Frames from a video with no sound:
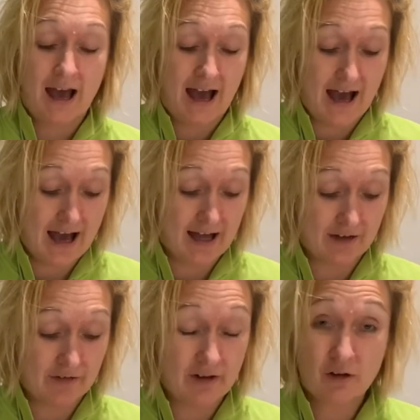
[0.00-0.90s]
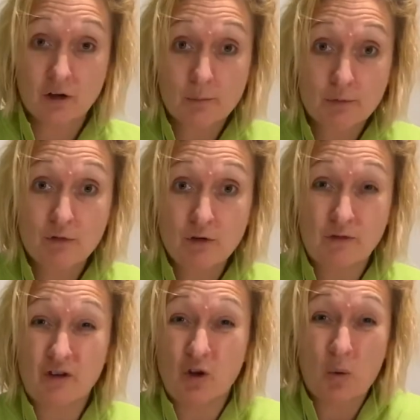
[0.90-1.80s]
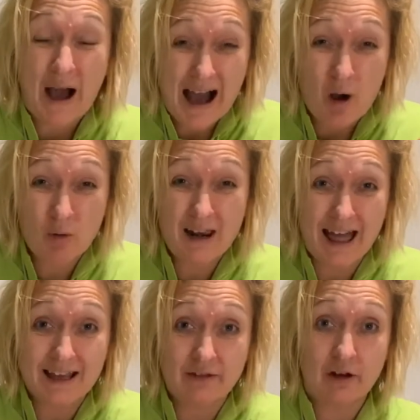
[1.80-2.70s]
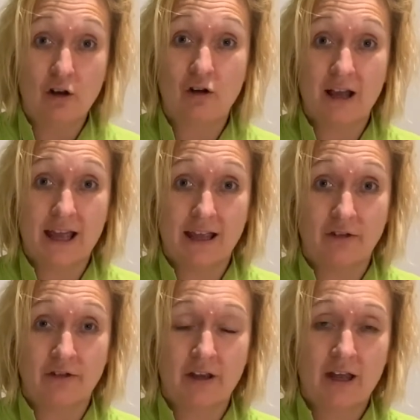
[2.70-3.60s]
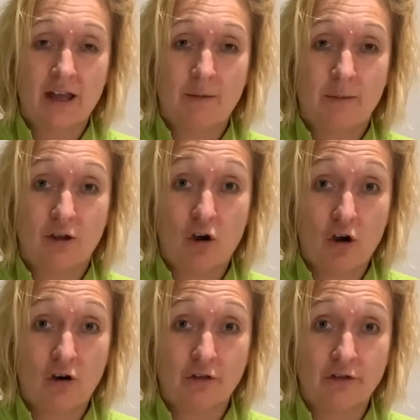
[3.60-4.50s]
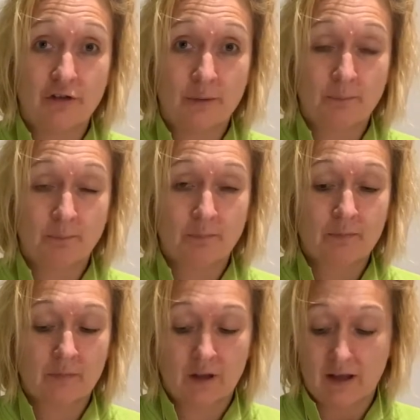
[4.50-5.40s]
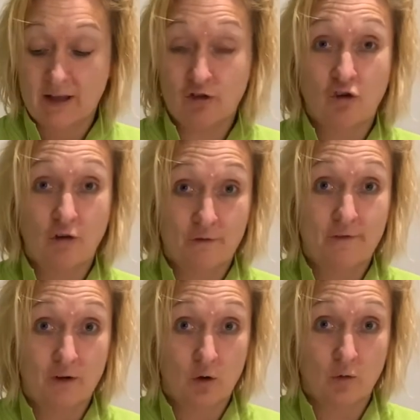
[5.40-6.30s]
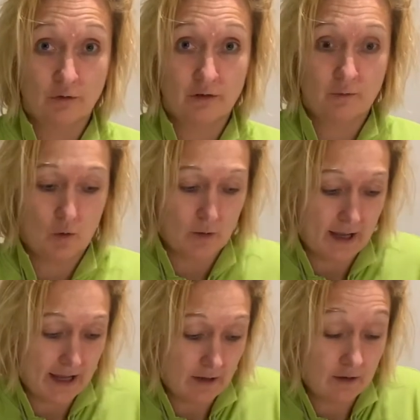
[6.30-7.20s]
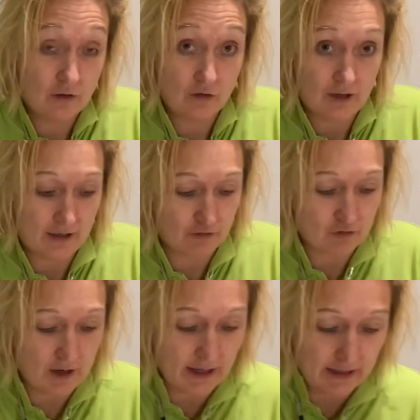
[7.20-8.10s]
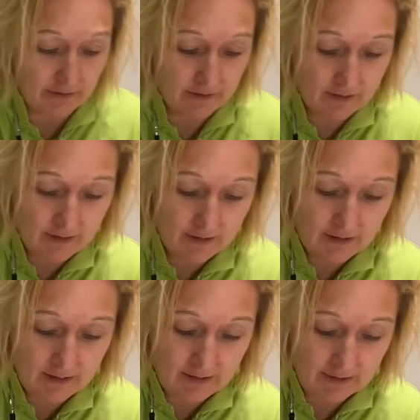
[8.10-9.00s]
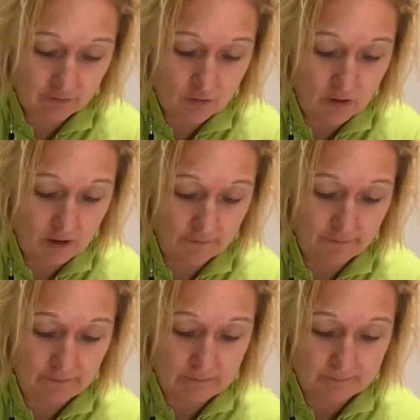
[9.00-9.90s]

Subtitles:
and I'm going to prove to you how light the lung is, because it should float, okay? So let's try it. Let's cut off